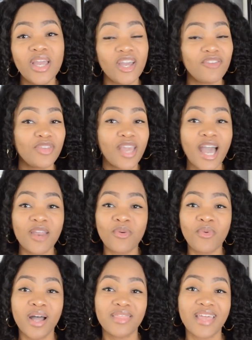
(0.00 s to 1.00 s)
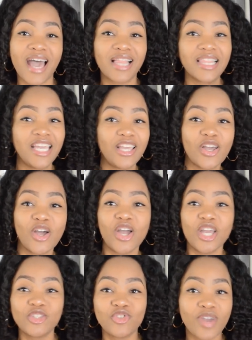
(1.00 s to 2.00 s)
If you kind of want that like
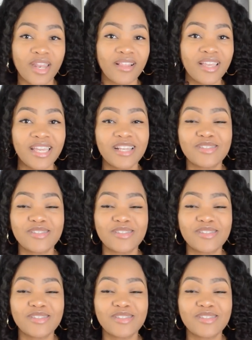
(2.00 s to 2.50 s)
adrenaline,